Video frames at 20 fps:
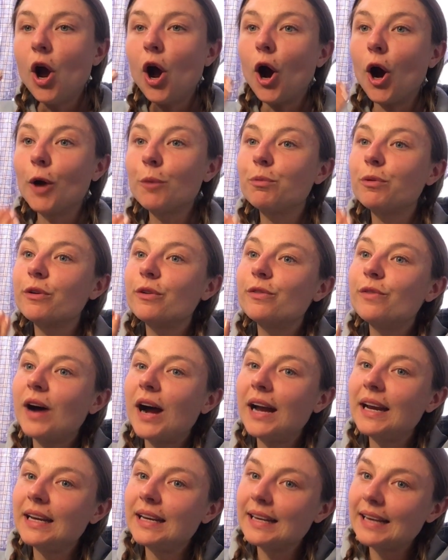are
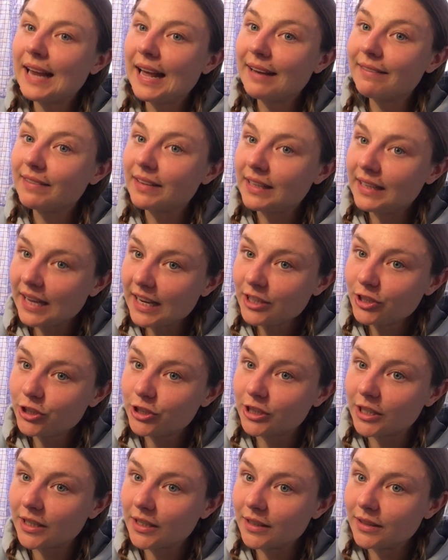providing
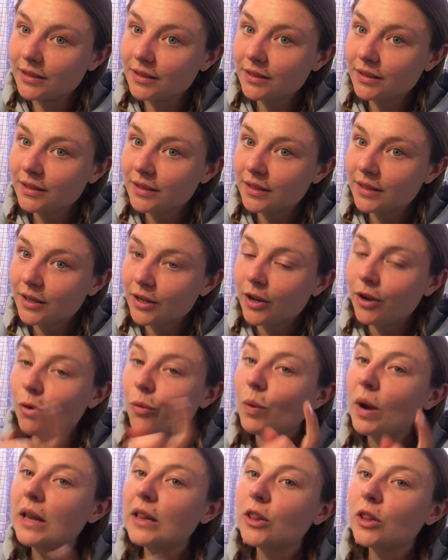navigation
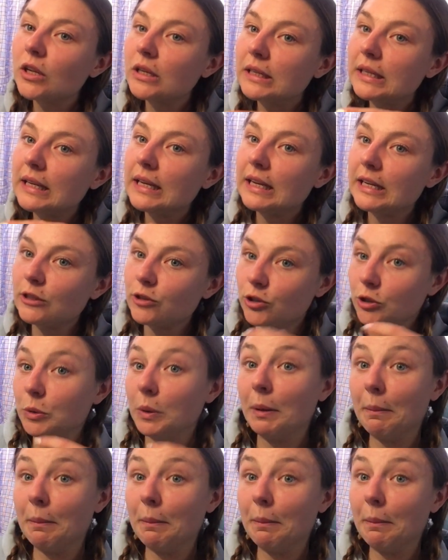when looking into a